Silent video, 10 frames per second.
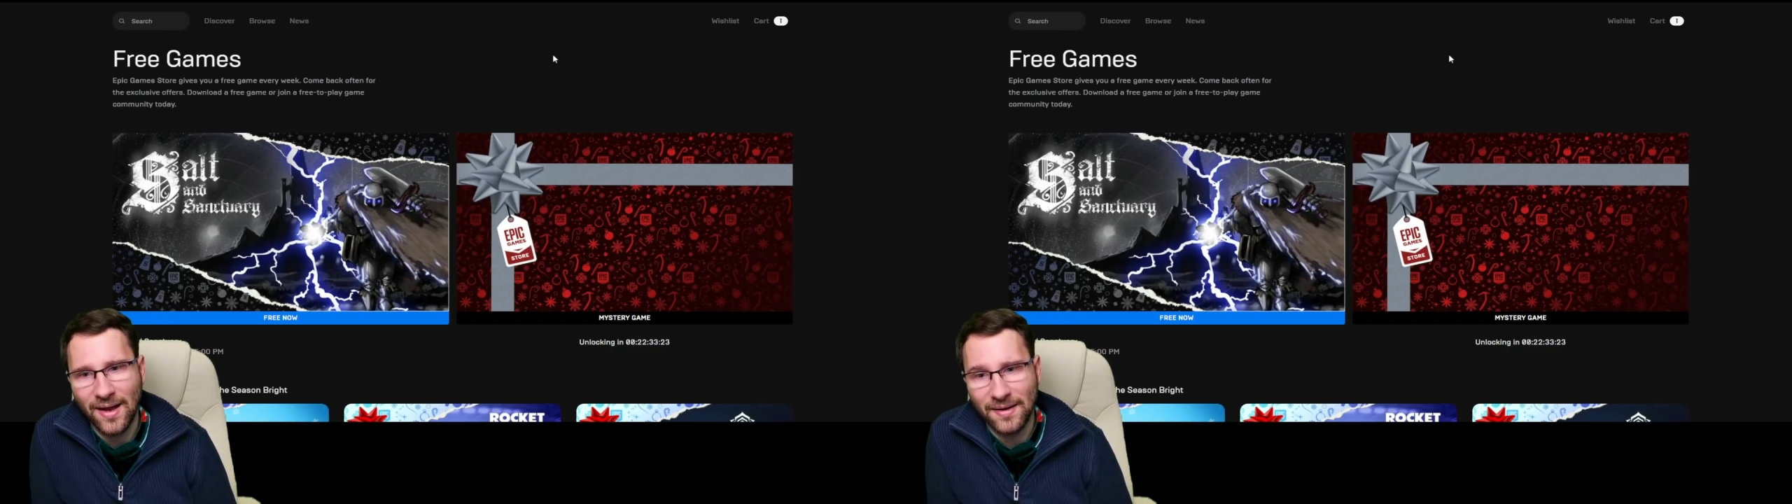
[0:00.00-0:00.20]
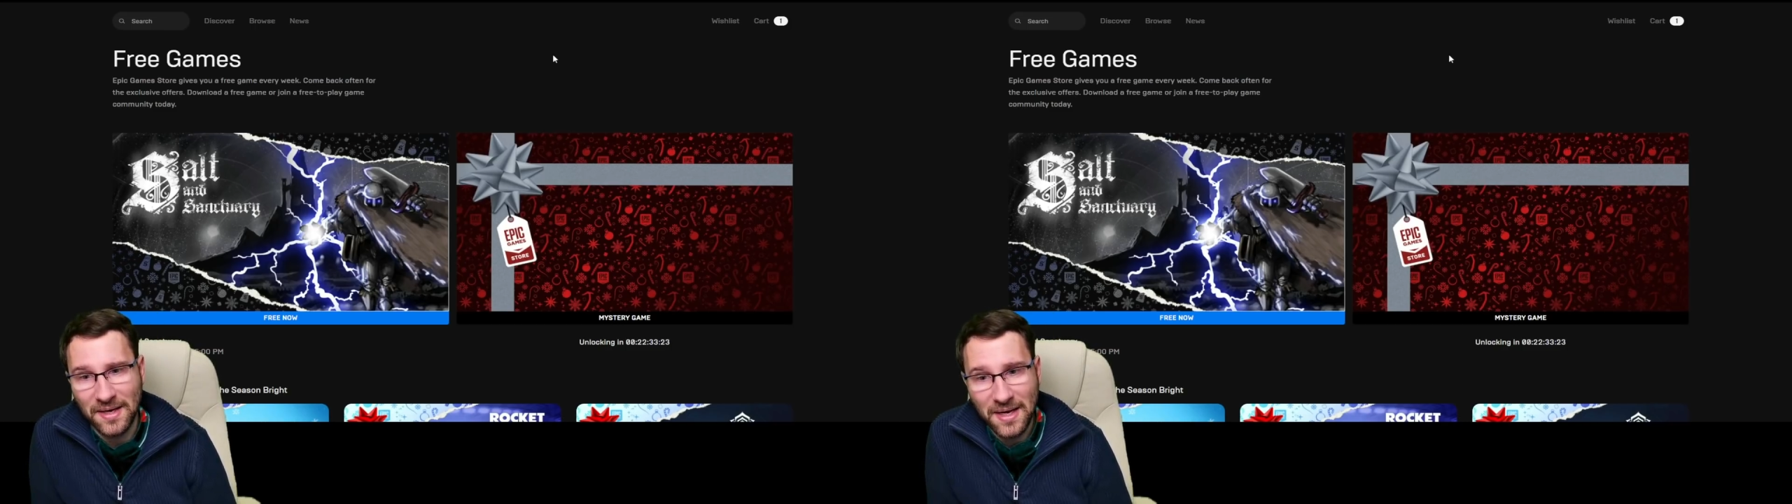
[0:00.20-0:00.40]

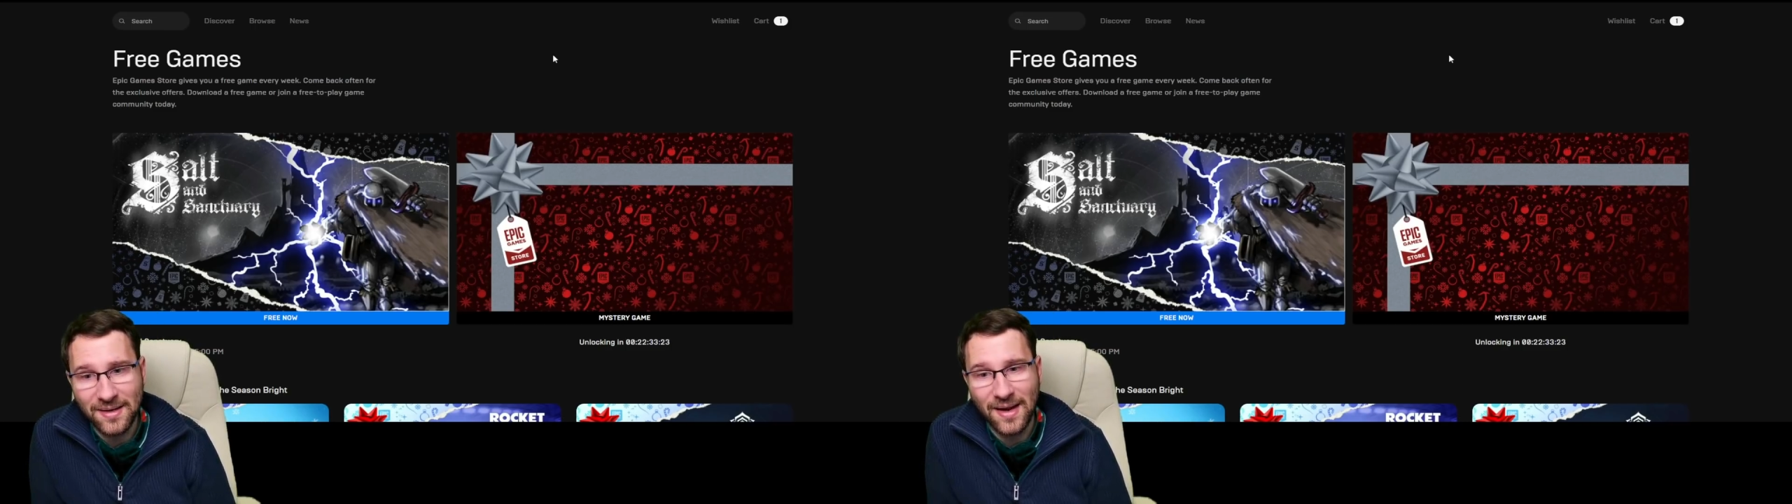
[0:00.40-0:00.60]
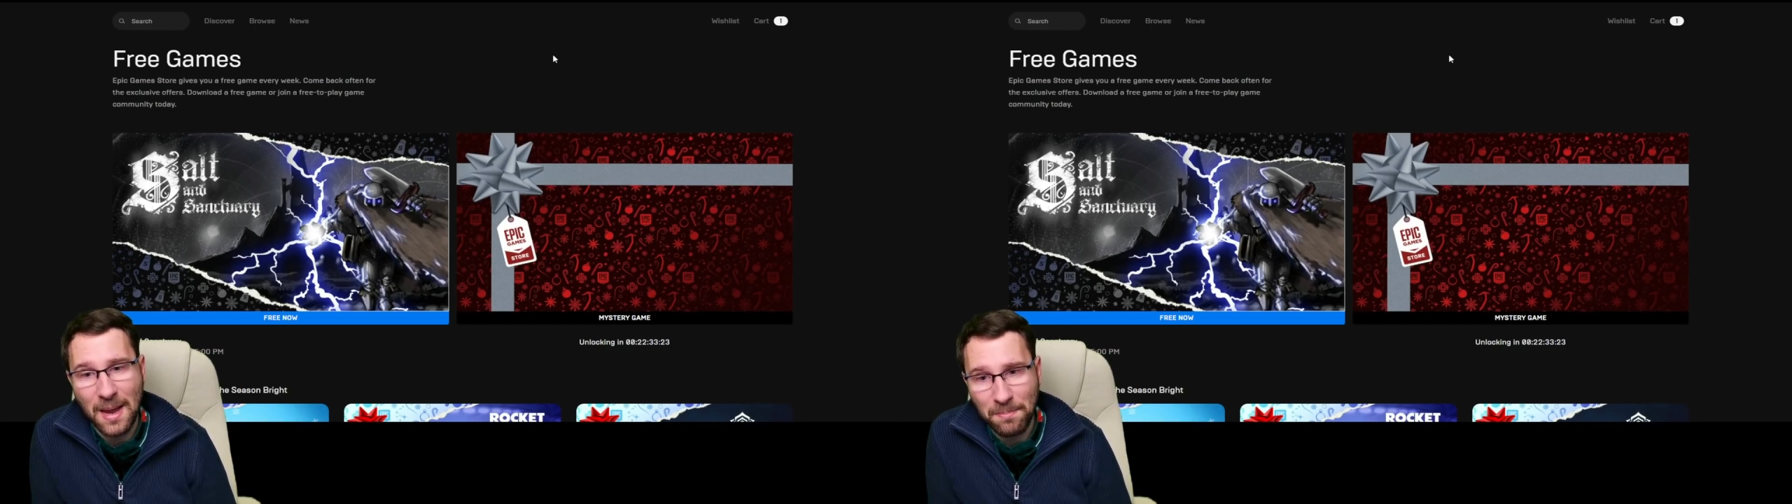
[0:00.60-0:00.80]

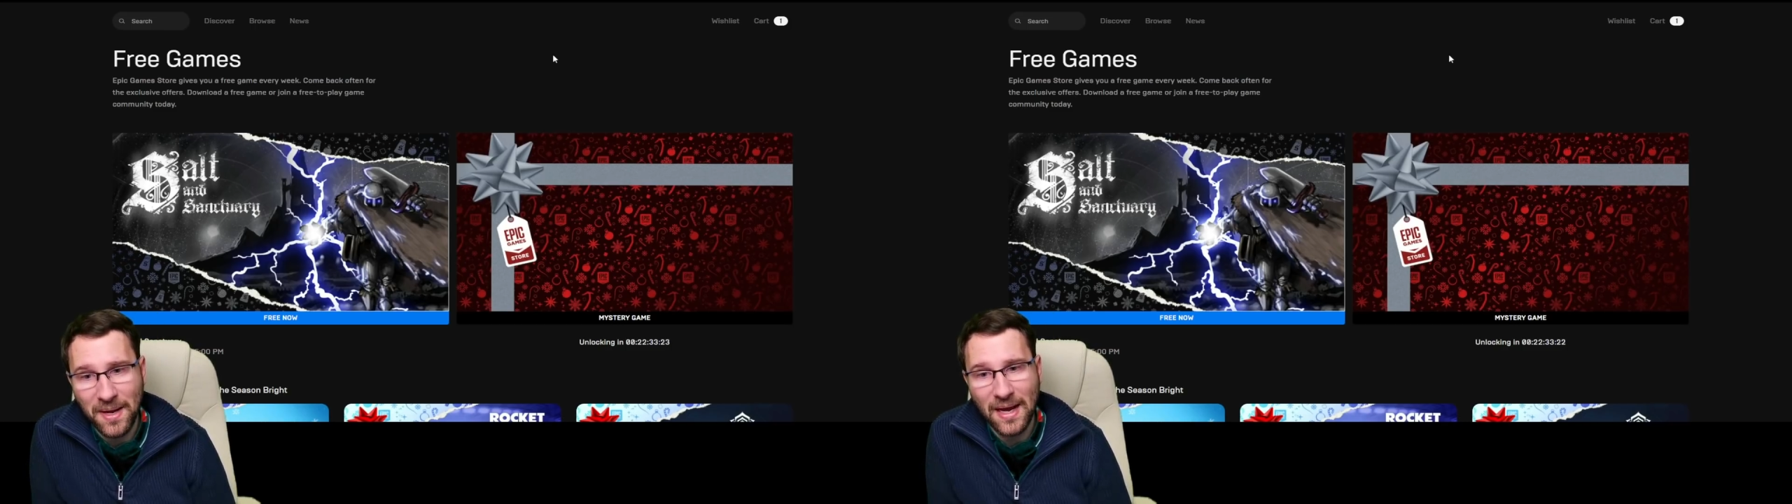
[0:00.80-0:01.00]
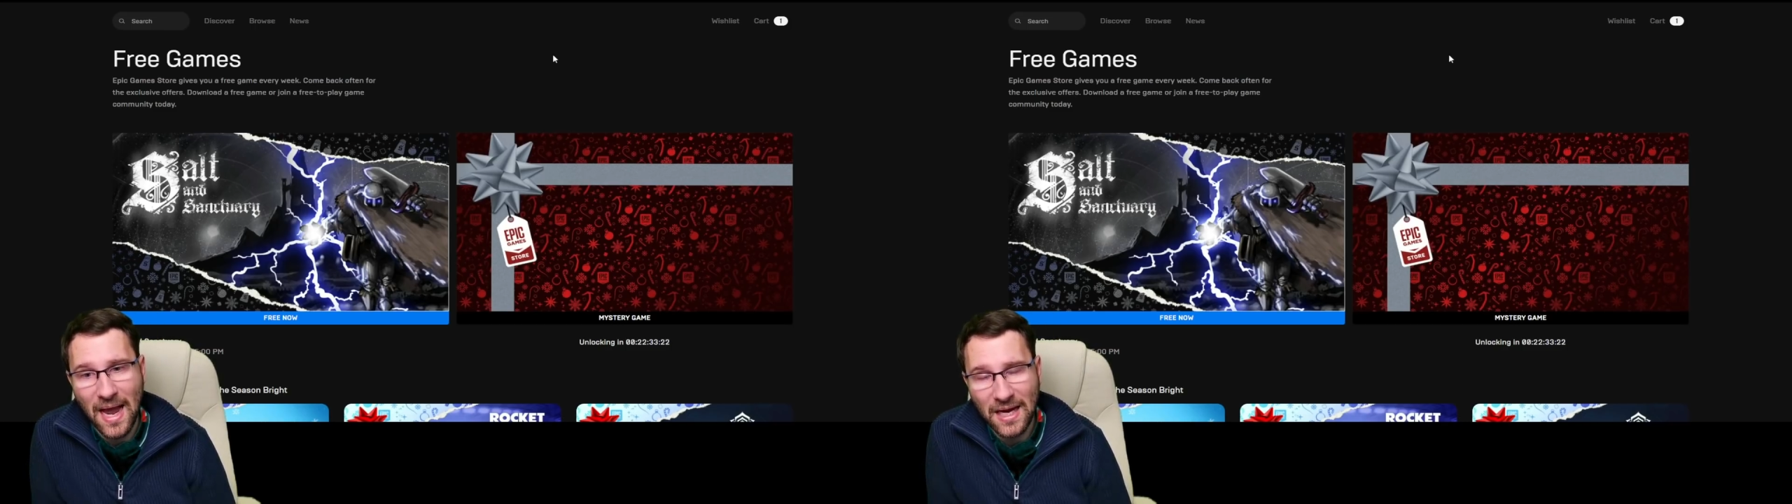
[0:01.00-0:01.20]
Did
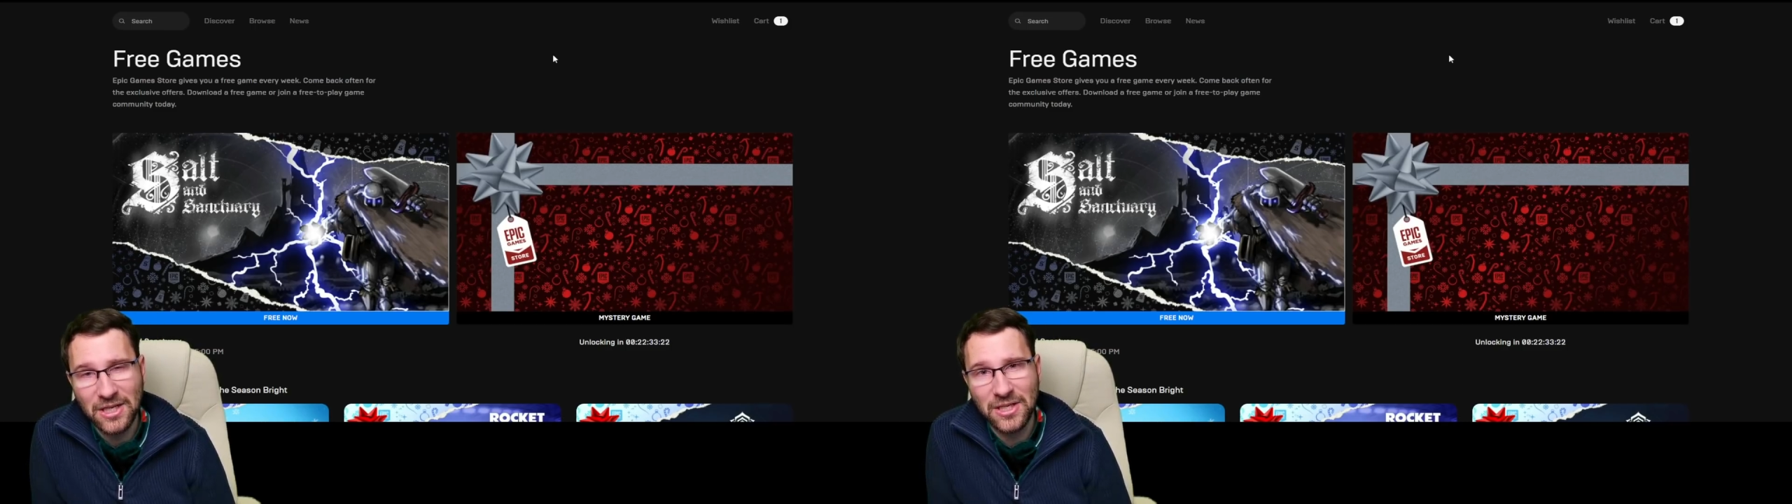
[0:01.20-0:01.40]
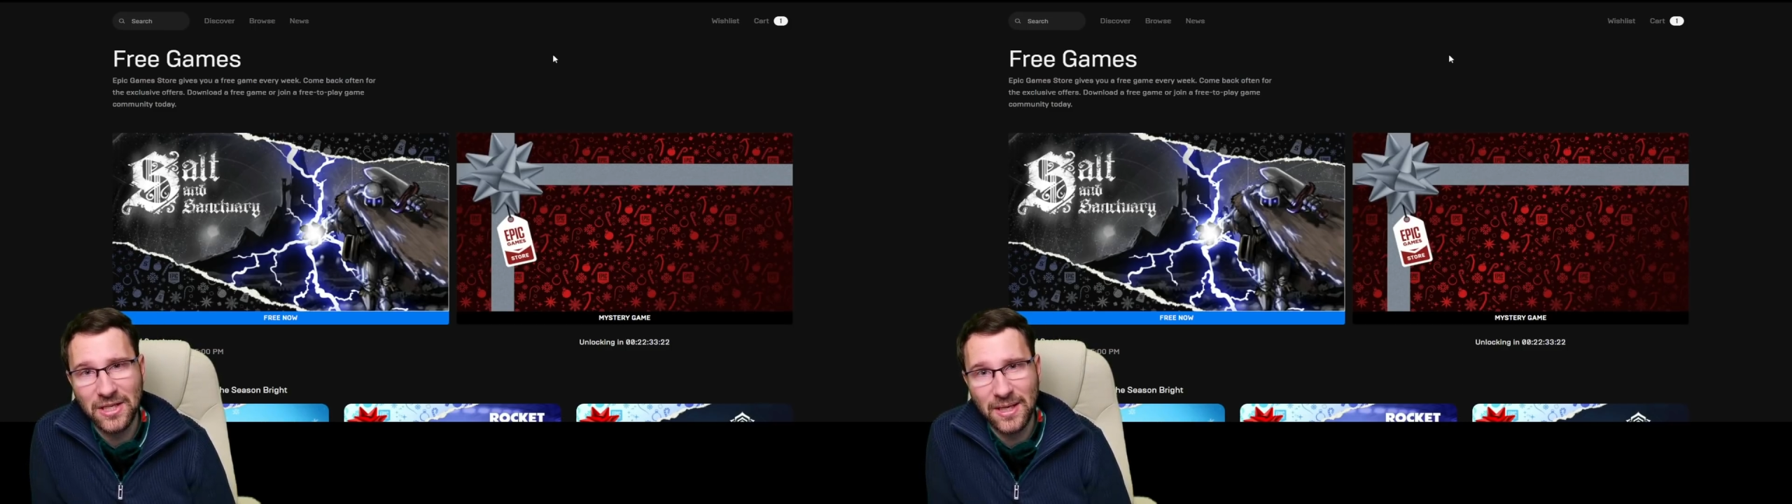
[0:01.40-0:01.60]
Epic
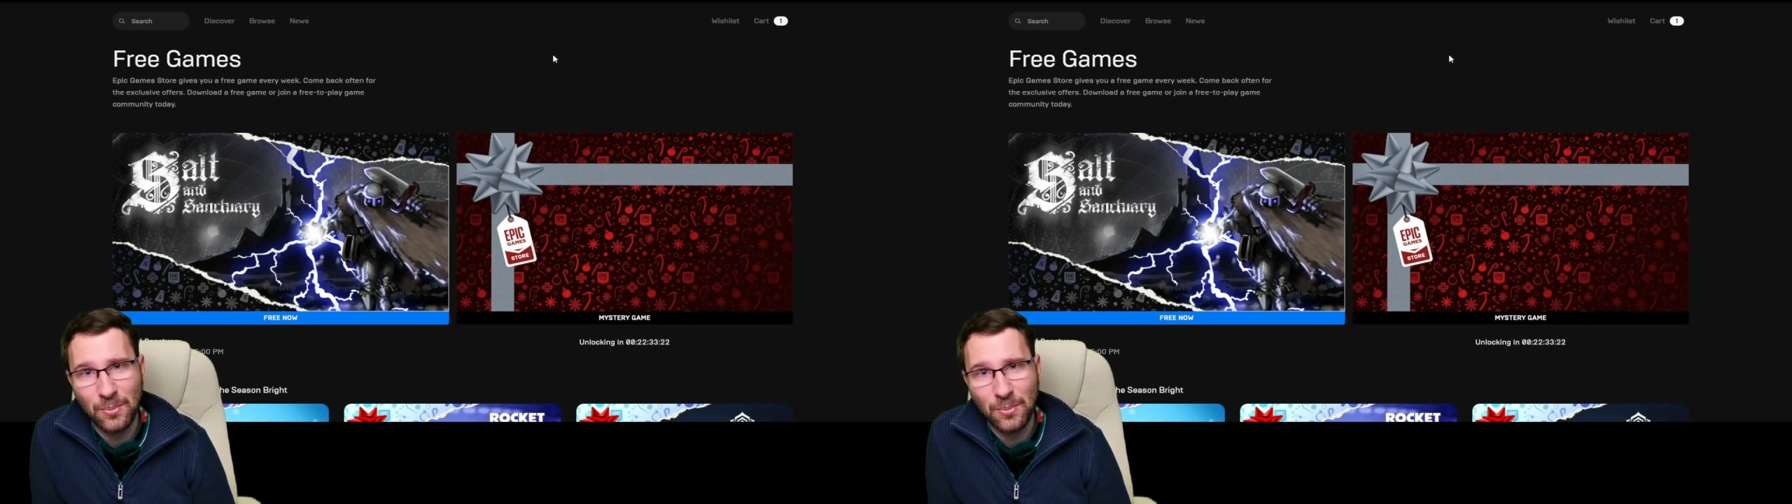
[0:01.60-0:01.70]
actually